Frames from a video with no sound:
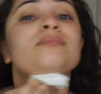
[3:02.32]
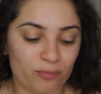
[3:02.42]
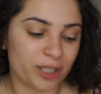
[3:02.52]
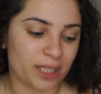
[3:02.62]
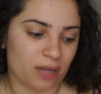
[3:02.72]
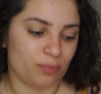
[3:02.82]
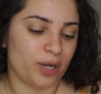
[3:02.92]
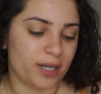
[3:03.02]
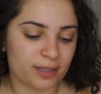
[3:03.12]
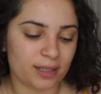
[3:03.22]
I'm really not
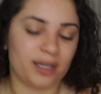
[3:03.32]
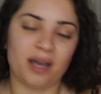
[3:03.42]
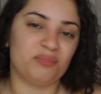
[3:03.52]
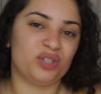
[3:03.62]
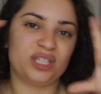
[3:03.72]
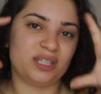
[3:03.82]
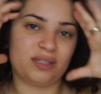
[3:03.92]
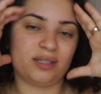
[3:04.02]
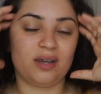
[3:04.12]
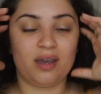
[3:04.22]
impressed. Like, I'm
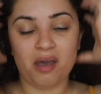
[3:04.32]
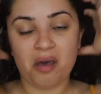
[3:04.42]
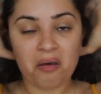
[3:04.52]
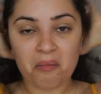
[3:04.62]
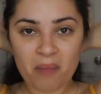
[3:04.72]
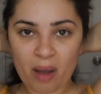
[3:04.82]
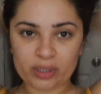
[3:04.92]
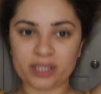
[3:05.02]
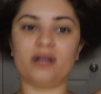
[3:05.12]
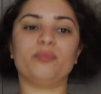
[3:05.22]

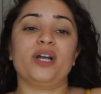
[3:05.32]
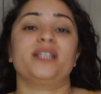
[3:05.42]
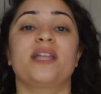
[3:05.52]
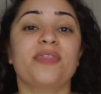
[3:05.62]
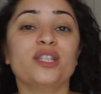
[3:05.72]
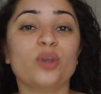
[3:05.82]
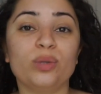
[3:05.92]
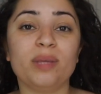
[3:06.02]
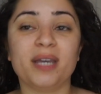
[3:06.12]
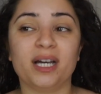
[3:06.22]
really not impressed. And that's
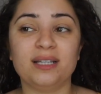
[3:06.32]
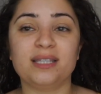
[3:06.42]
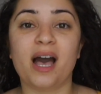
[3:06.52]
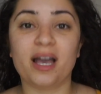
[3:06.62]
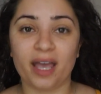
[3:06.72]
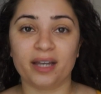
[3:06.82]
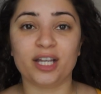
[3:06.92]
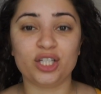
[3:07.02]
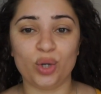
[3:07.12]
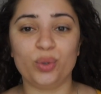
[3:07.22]
only because, again,
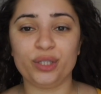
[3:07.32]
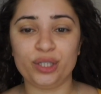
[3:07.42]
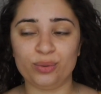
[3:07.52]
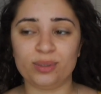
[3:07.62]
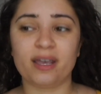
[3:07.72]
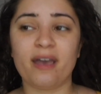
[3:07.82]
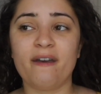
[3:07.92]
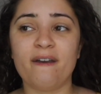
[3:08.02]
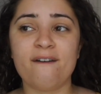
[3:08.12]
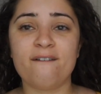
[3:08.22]
I don't use
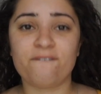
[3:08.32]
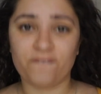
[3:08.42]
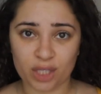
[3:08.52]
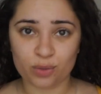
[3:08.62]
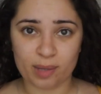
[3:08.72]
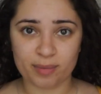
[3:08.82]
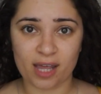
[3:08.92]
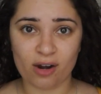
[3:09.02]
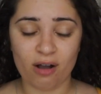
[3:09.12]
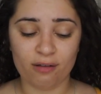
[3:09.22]
face wipes
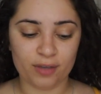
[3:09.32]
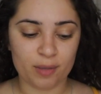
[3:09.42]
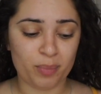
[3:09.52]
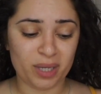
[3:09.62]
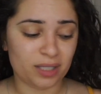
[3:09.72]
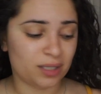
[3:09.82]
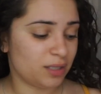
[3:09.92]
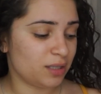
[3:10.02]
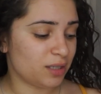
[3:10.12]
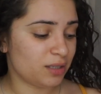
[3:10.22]
that often. But
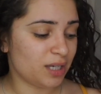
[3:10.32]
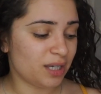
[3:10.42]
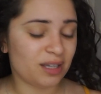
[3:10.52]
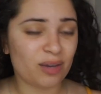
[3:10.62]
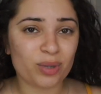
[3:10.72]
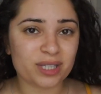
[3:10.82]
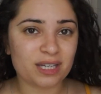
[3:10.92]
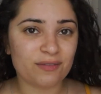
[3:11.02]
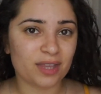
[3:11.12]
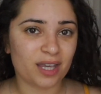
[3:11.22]
it wasn't
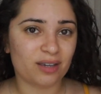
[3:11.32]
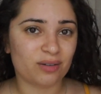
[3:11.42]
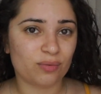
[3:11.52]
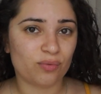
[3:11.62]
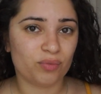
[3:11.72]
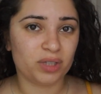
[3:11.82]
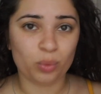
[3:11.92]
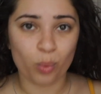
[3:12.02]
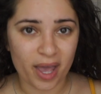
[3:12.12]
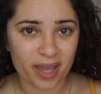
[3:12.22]
even like
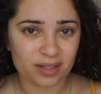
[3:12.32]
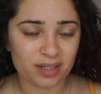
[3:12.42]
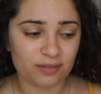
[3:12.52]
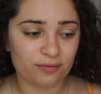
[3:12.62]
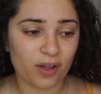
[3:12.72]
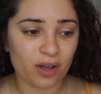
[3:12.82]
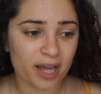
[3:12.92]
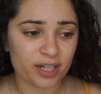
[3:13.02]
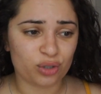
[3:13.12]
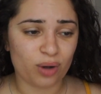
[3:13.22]
really wet. It felt
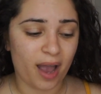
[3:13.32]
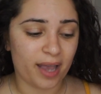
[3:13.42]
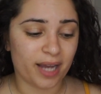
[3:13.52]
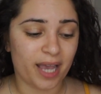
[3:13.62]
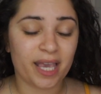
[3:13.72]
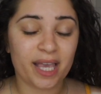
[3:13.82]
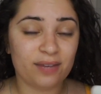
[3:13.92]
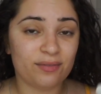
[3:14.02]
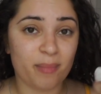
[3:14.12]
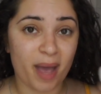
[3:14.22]
kind of dry, and I can't
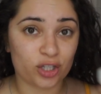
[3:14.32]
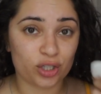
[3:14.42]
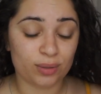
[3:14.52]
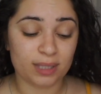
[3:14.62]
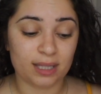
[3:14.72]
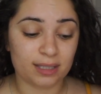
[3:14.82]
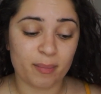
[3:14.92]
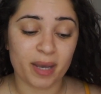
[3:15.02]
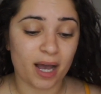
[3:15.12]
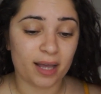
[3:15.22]
even imagine using this on
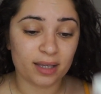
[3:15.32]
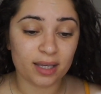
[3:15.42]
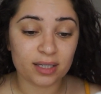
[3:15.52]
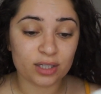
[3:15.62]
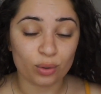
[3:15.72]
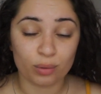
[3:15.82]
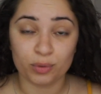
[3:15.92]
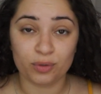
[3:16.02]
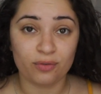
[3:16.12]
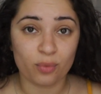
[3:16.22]
my eyelid to
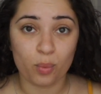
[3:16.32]
remove